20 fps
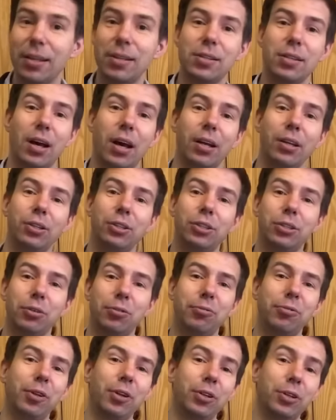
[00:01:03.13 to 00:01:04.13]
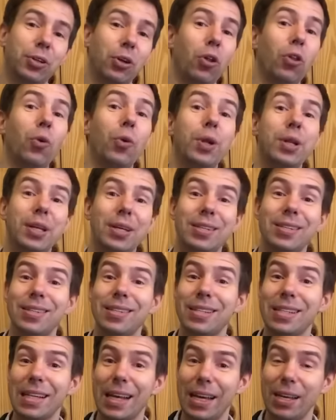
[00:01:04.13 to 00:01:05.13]
is unchill filtered, although it
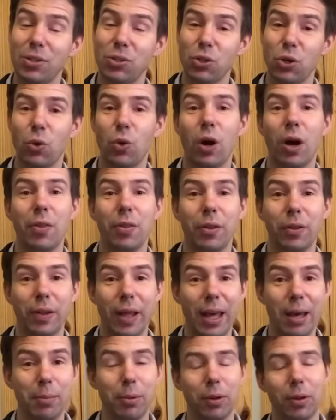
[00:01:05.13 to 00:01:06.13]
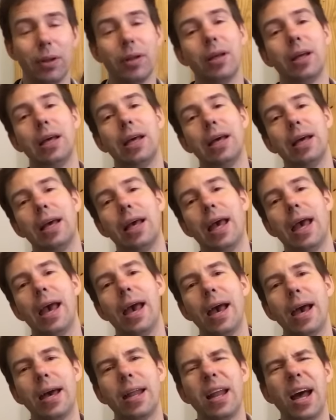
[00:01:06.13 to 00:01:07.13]
doesn't say so on the label.
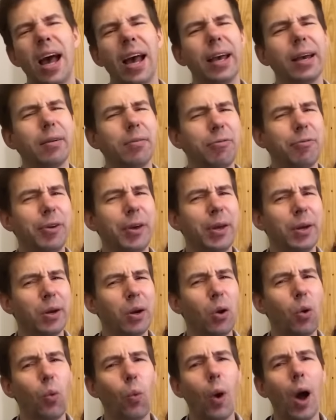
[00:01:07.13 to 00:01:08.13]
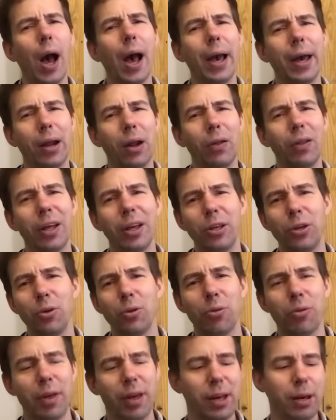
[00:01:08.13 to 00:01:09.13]
And I can figure out why, and I'll let
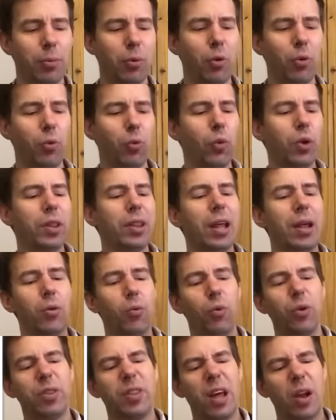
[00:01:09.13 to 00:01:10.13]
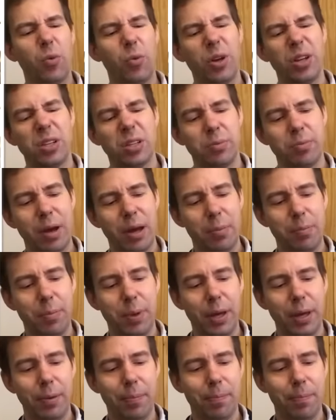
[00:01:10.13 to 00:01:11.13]
you think about what that reason might
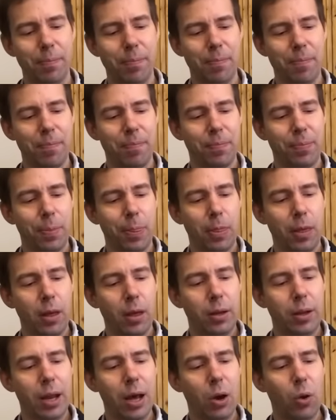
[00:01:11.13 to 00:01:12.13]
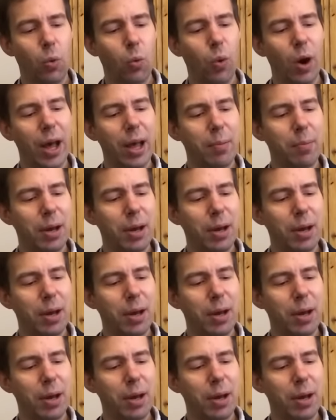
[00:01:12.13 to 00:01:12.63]
be. Now, why